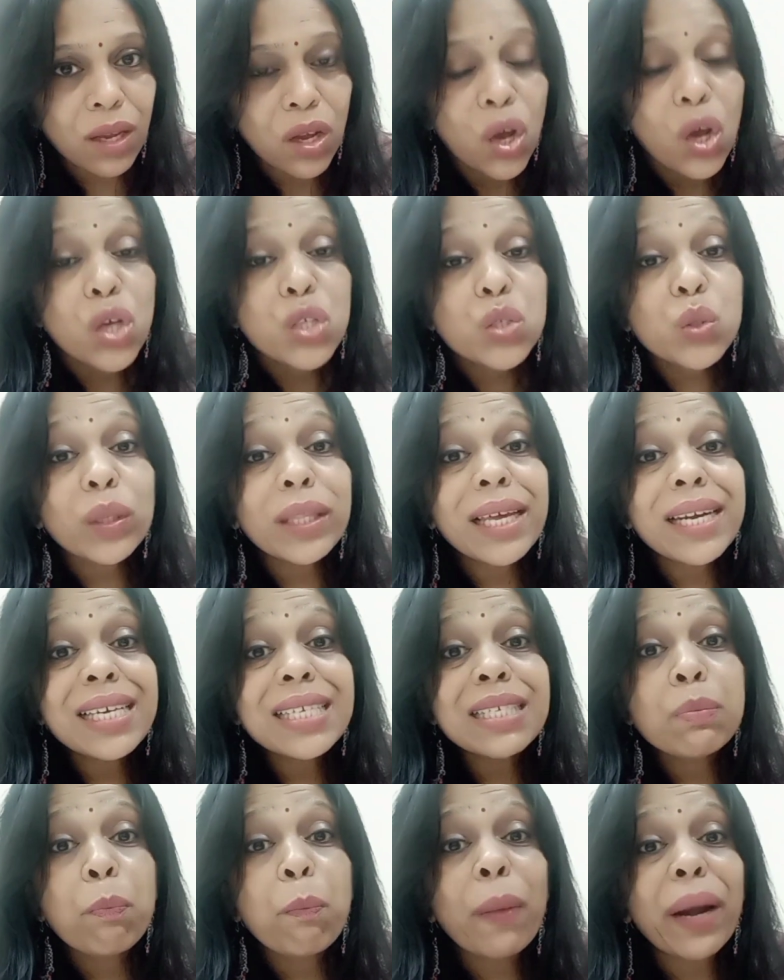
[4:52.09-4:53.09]
So there is
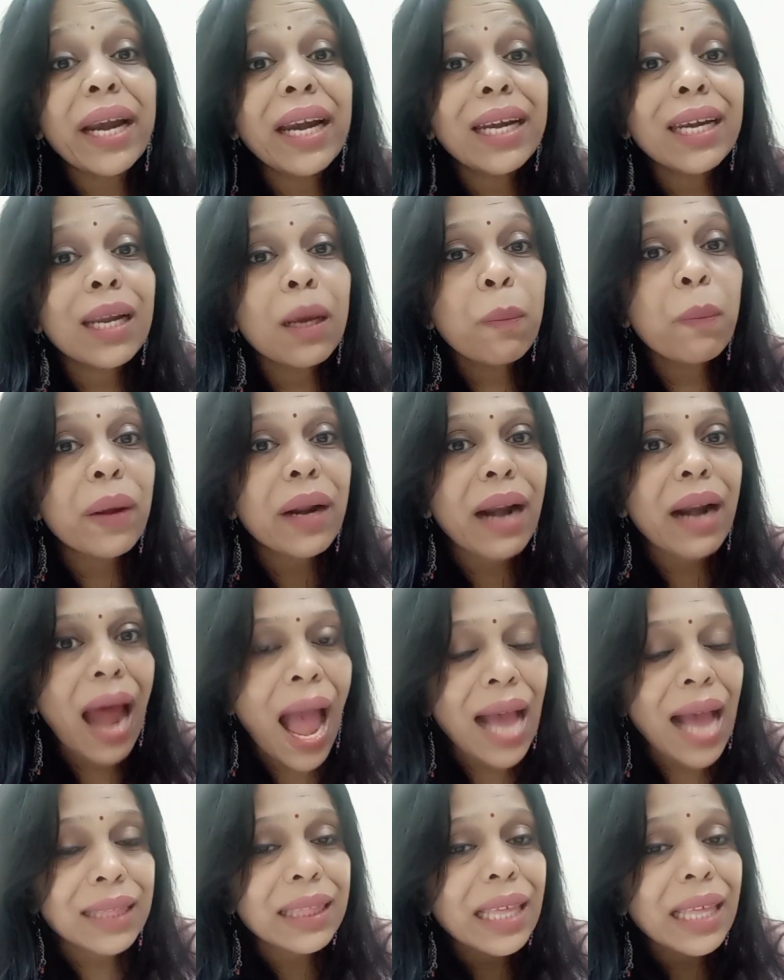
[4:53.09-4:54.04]
pent up wrath,